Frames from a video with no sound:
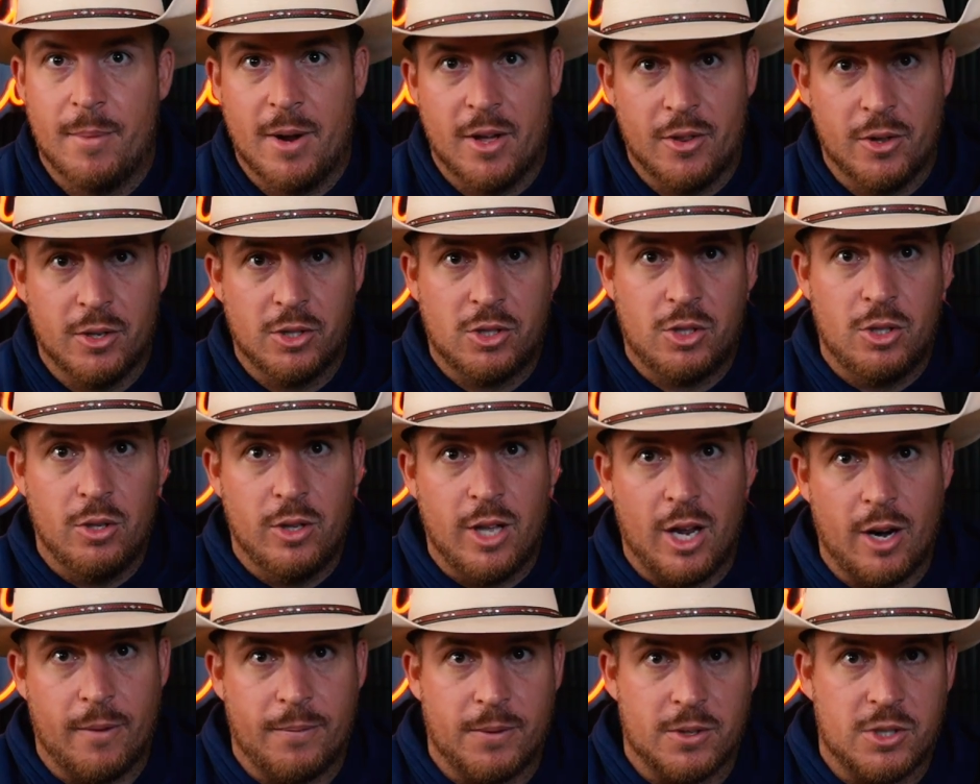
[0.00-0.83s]
Now, those 2
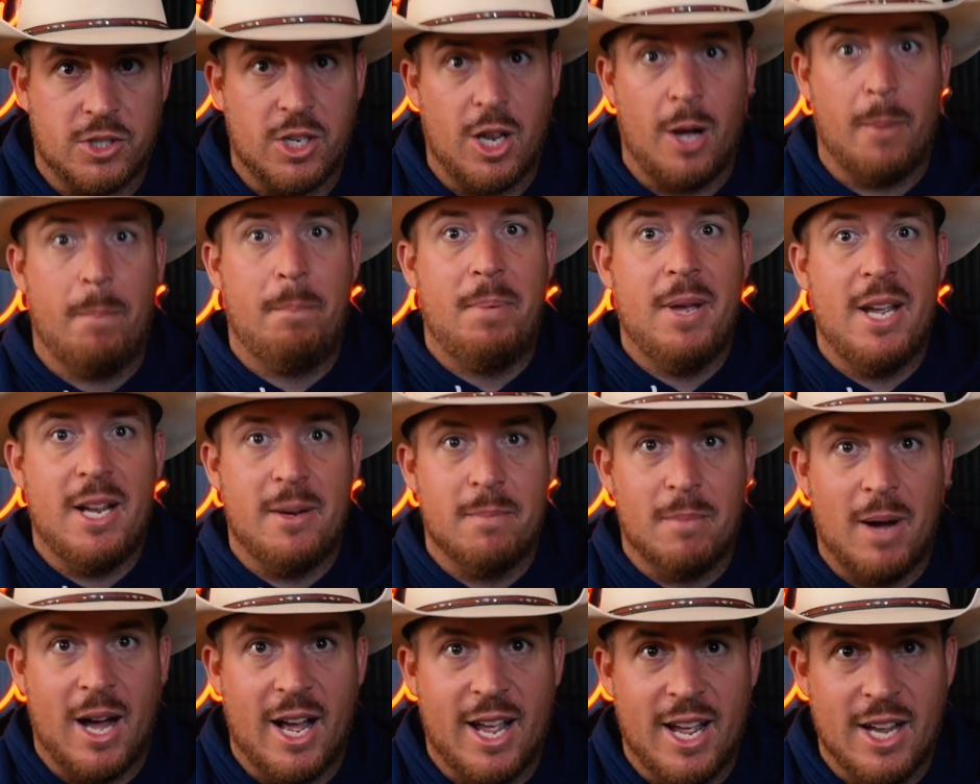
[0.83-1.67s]
that are for sale piqued
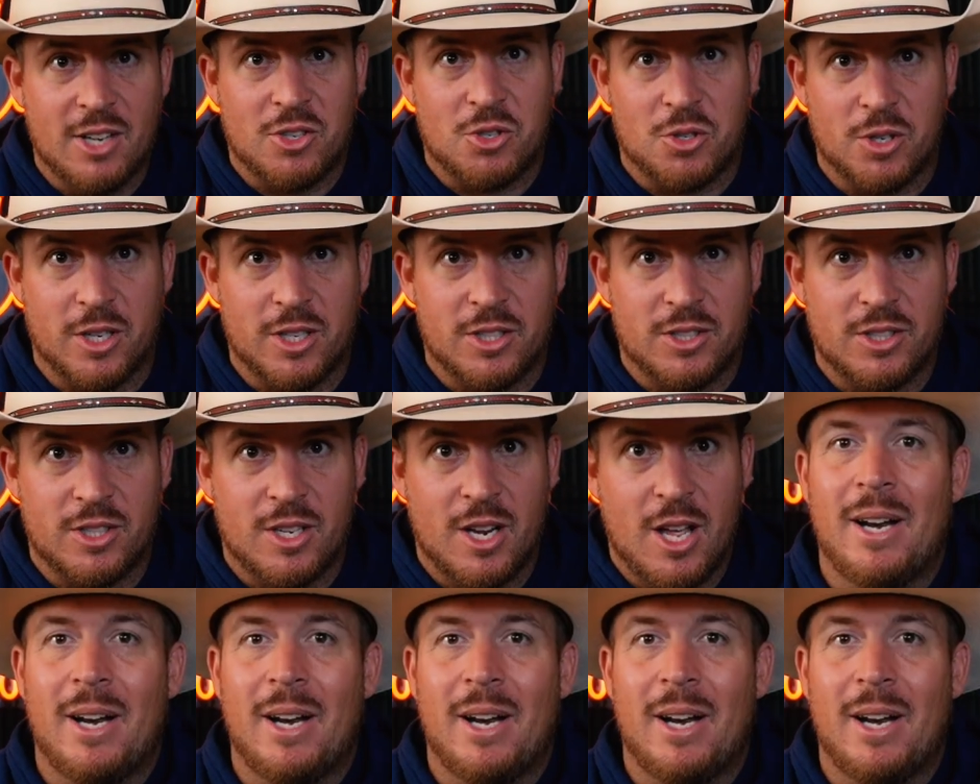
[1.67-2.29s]
my interest,